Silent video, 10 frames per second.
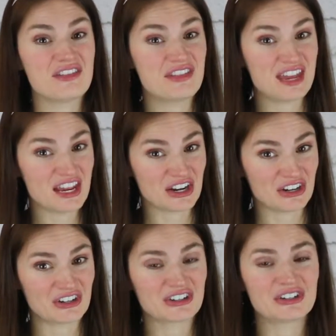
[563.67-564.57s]

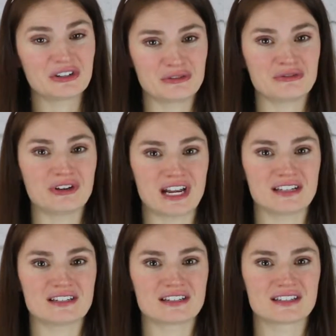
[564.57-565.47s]
They're good
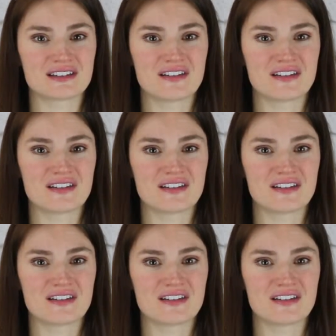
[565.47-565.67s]
friends.